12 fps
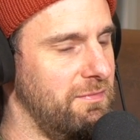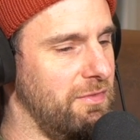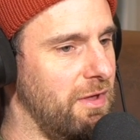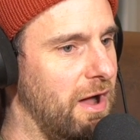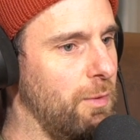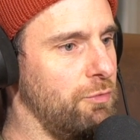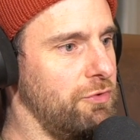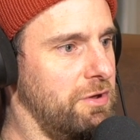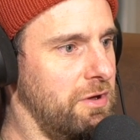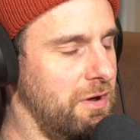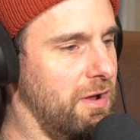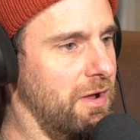that I was
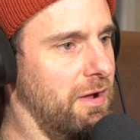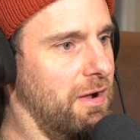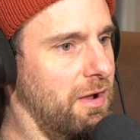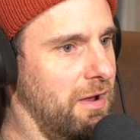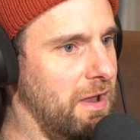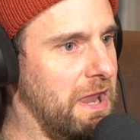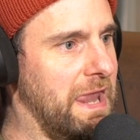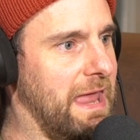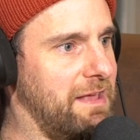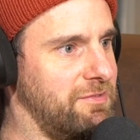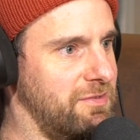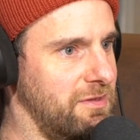on a
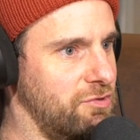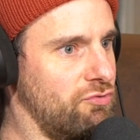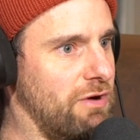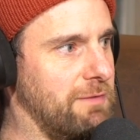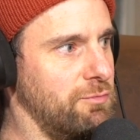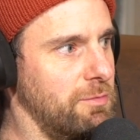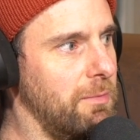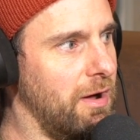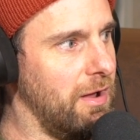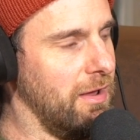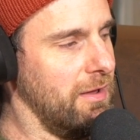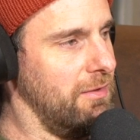lesser travel
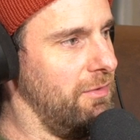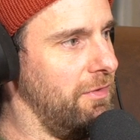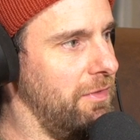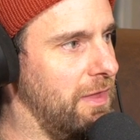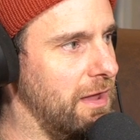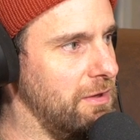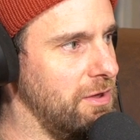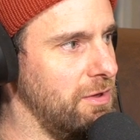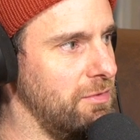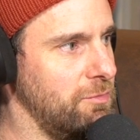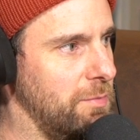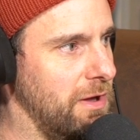bike on that
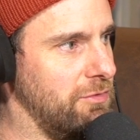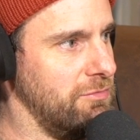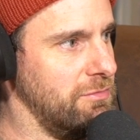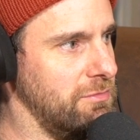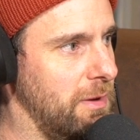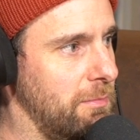new Spectral. I